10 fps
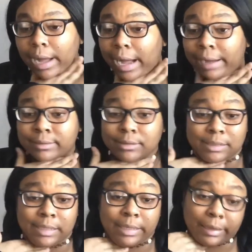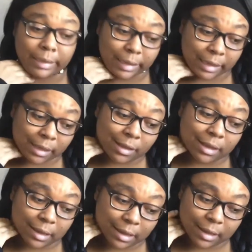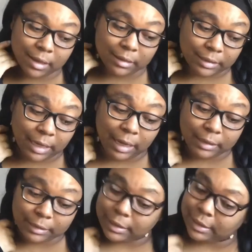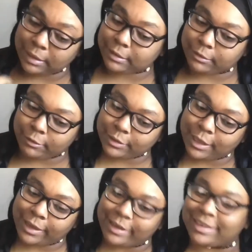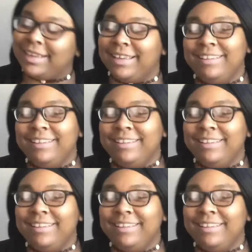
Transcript: I was like, kind of like, okay.